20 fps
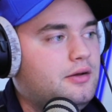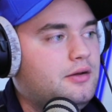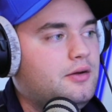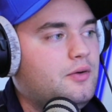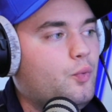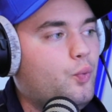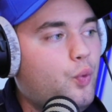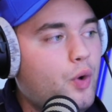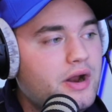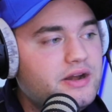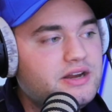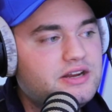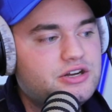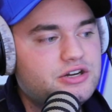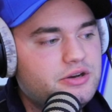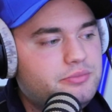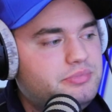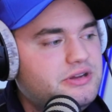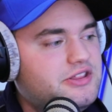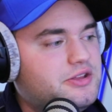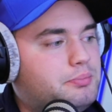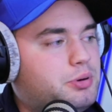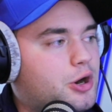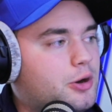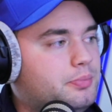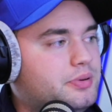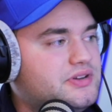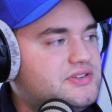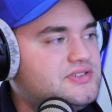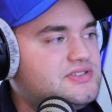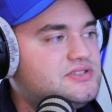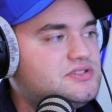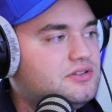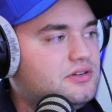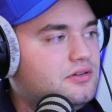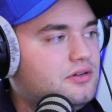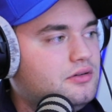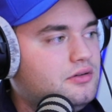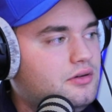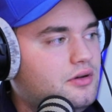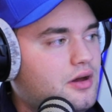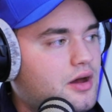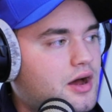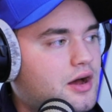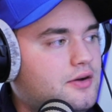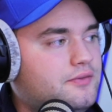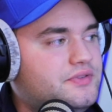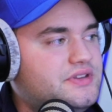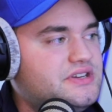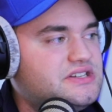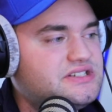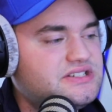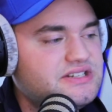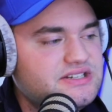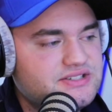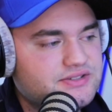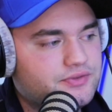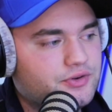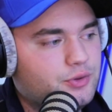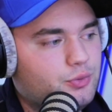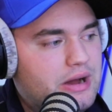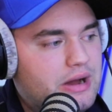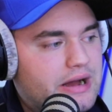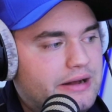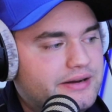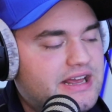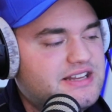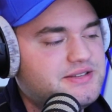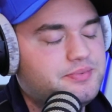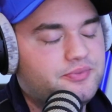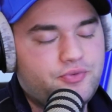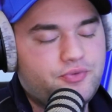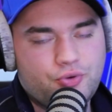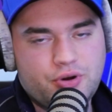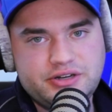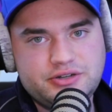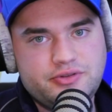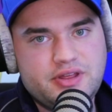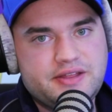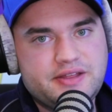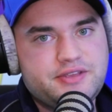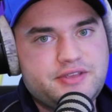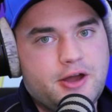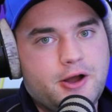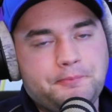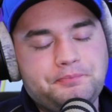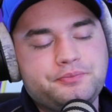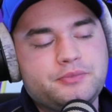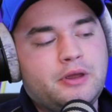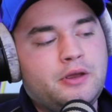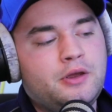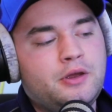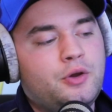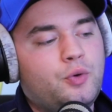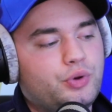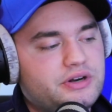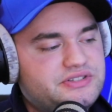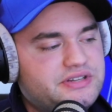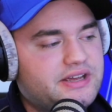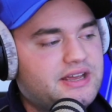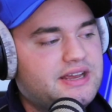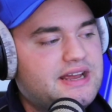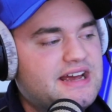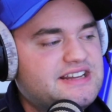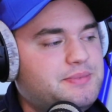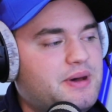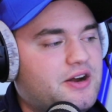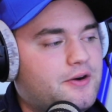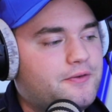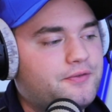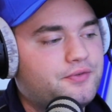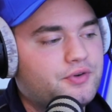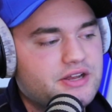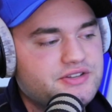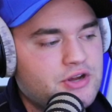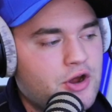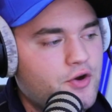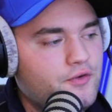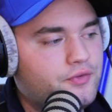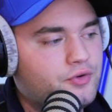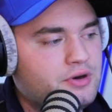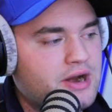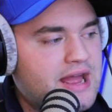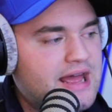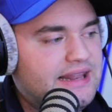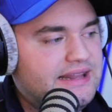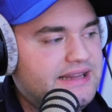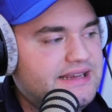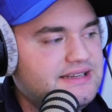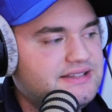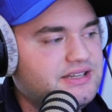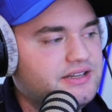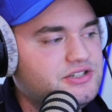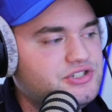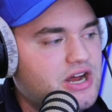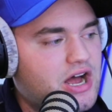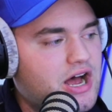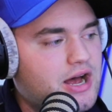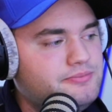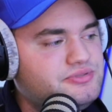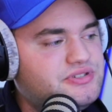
What could be the purpose of this season for the Wildcats? Before I do that, though, I want to tell you guys about our friends over at LinkedIn Jobs.